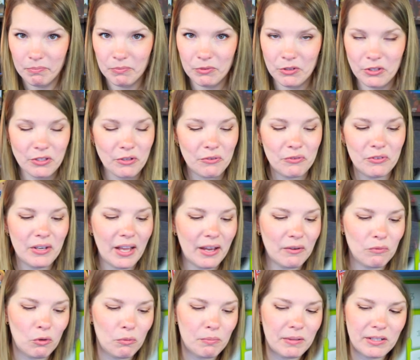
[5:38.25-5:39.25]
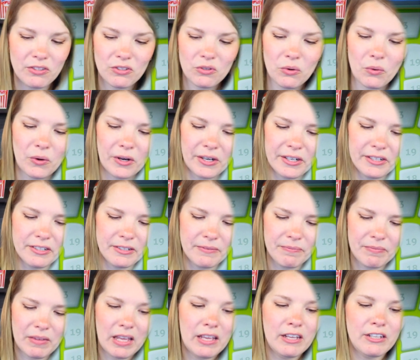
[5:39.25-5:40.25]
so none will be scored.
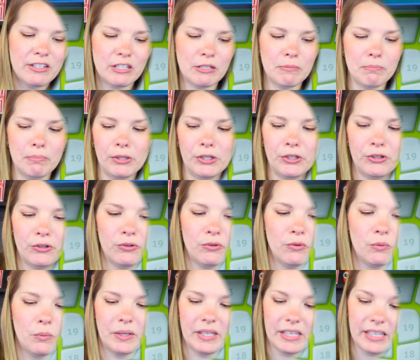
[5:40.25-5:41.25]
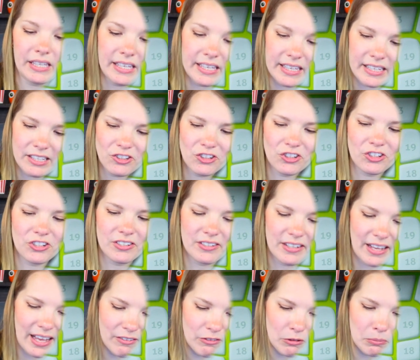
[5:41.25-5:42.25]
To blue, we each
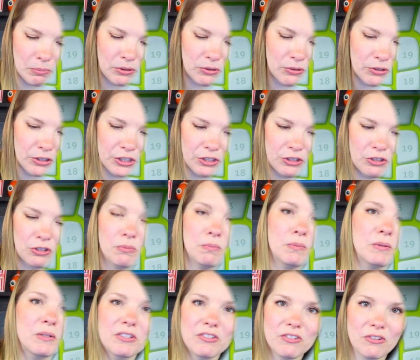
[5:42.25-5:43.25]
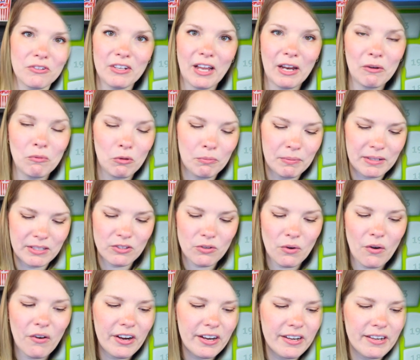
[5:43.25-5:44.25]
have a blue cube, so none will be
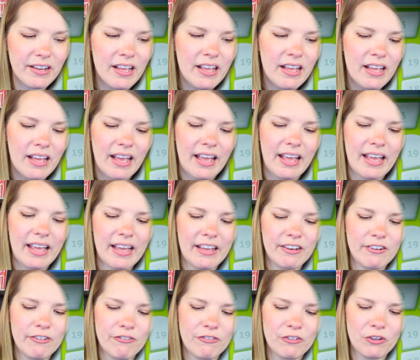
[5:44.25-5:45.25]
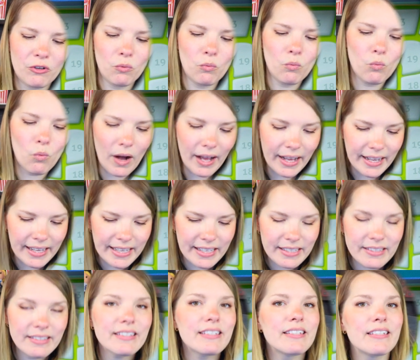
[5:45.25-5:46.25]
scored. And for
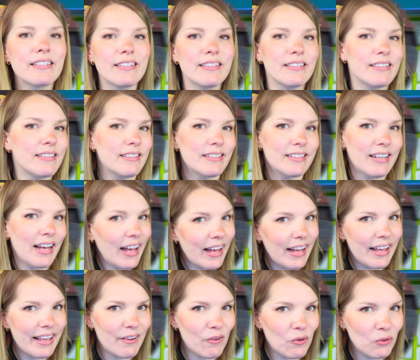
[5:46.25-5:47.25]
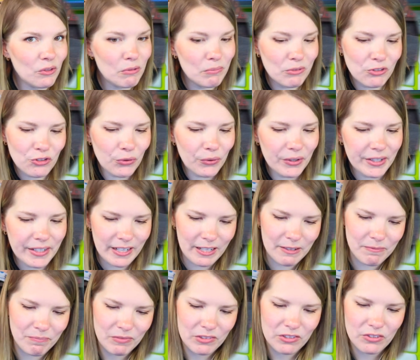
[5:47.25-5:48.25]
white, I hold the
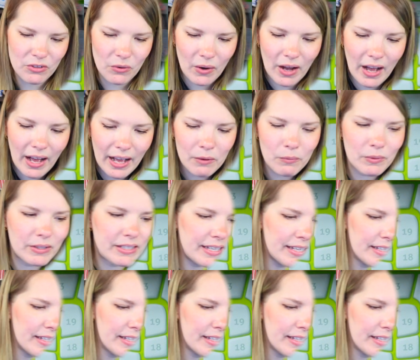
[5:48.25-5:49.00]
majority, so I would